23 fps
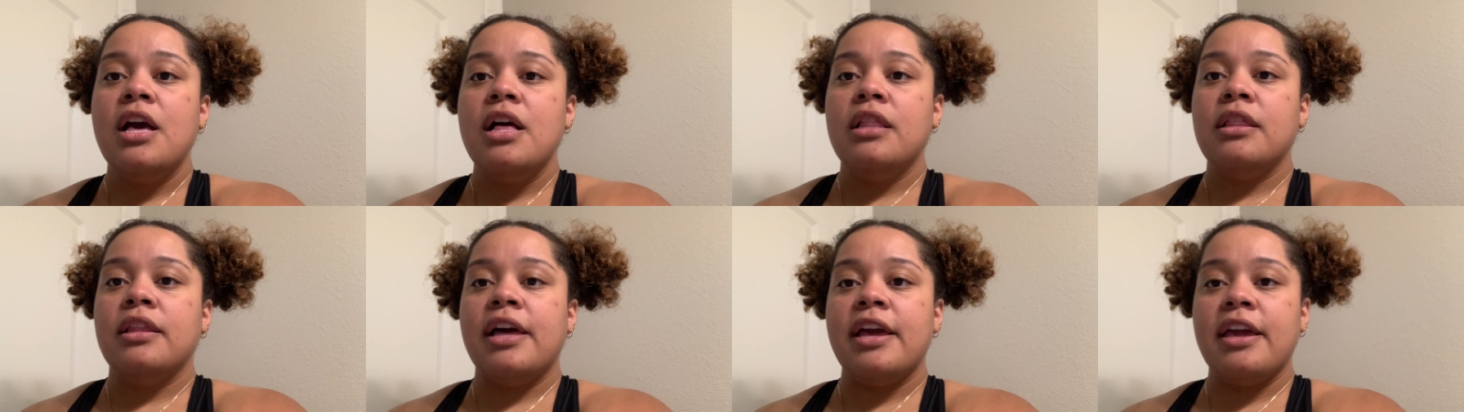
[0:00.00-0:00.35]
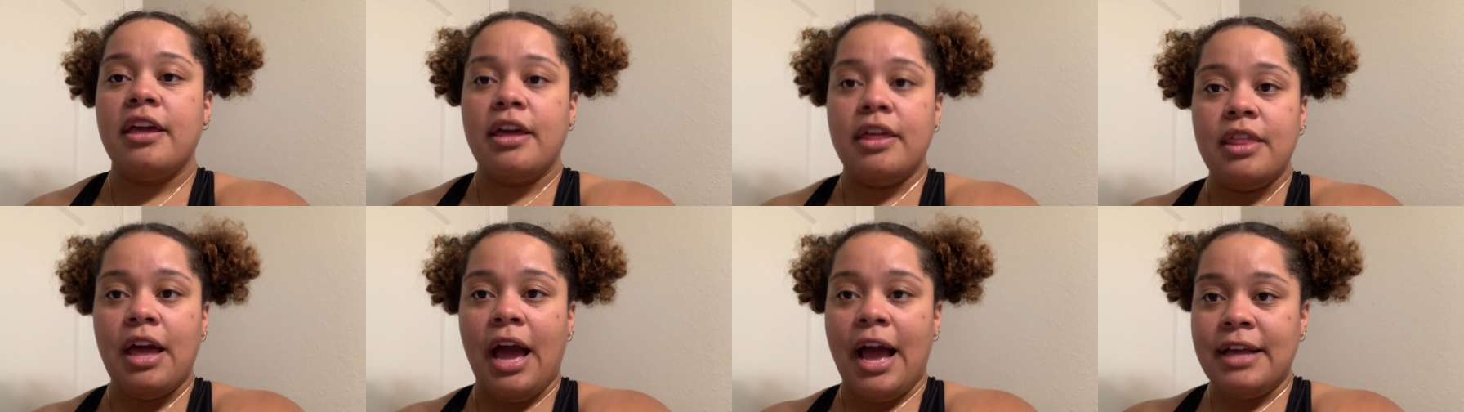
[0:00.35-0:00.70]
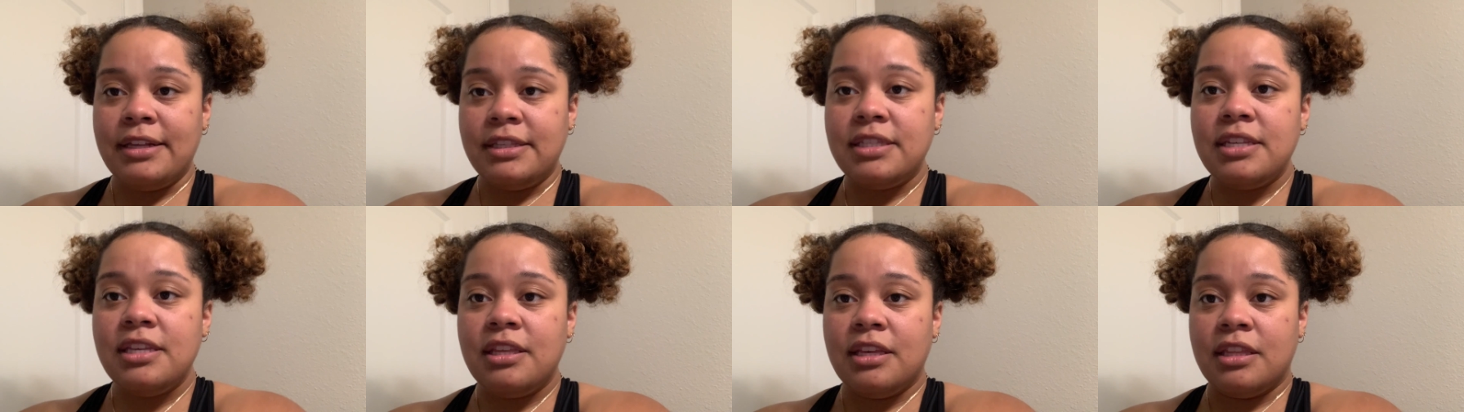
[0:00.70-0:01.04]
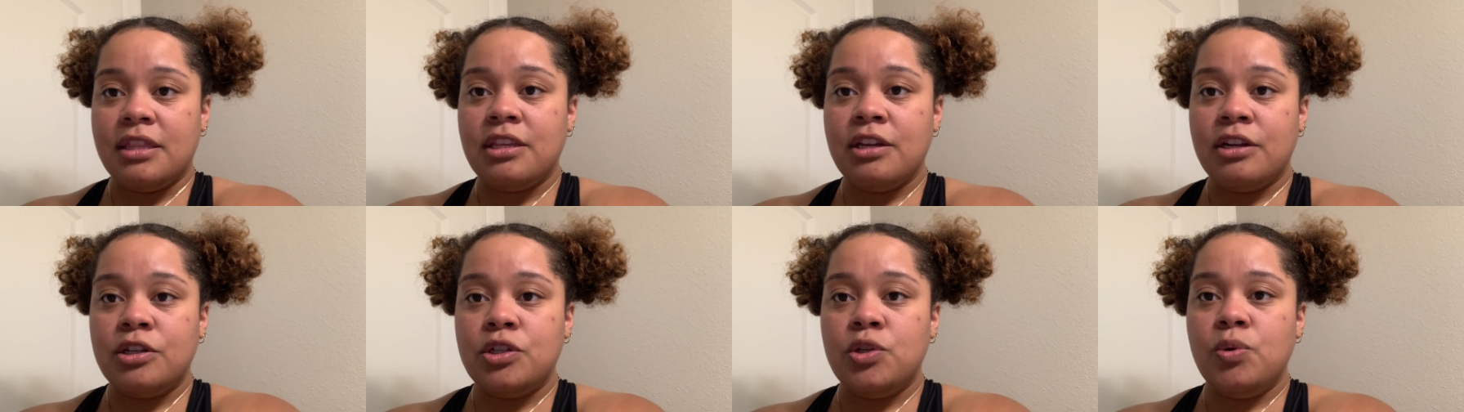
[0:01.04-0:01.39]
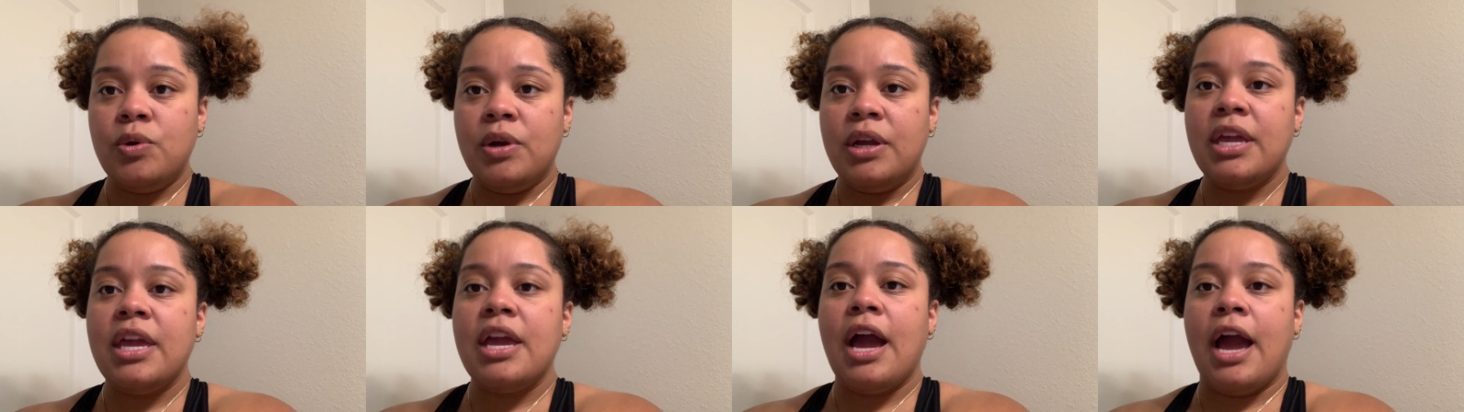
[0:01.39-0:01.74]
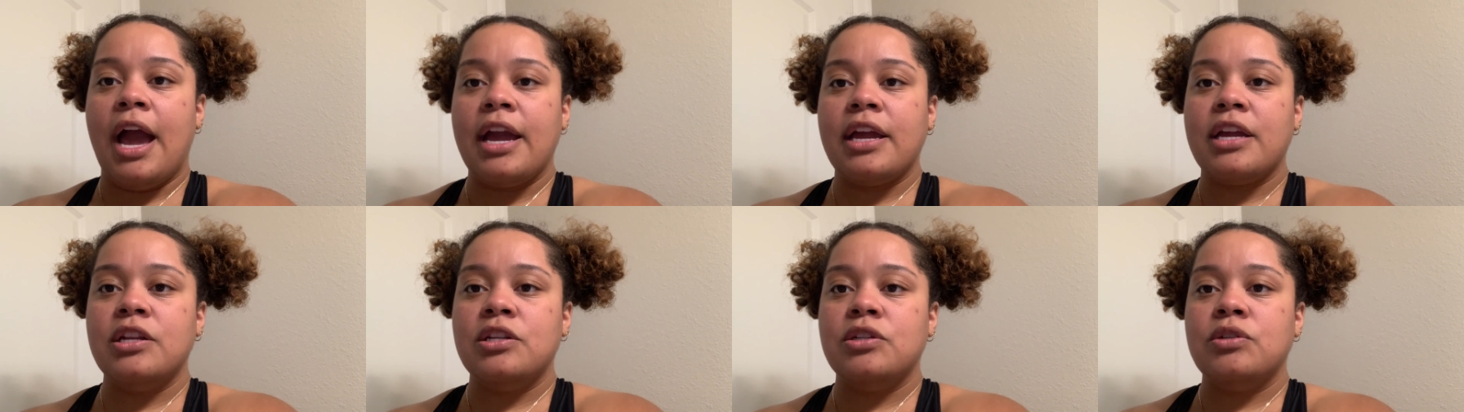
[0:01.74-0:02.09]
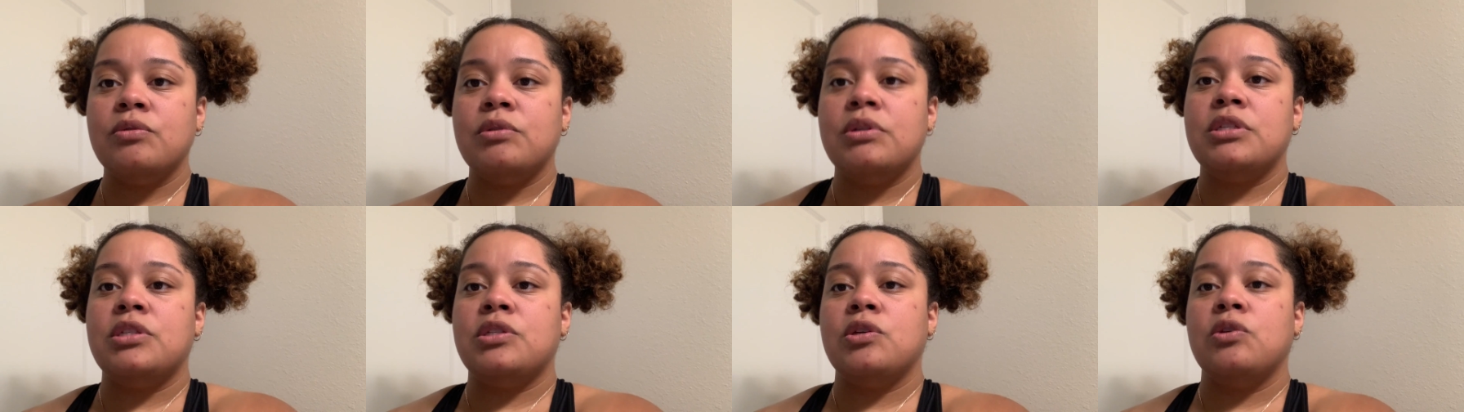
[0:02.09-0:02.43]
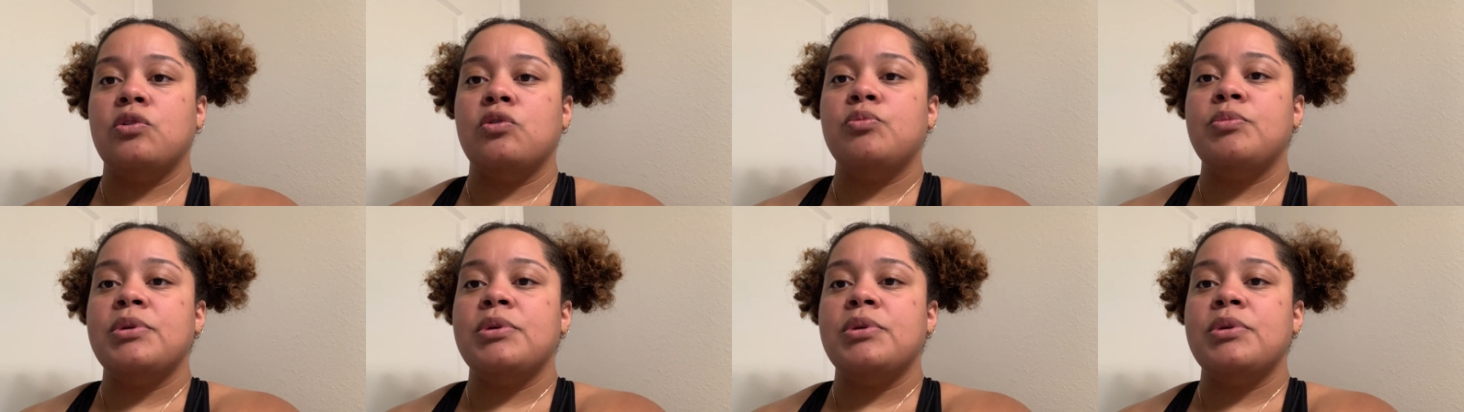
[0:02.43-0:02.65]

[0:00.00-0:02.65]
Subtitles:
Like, I see that they're doing it, I can do it too,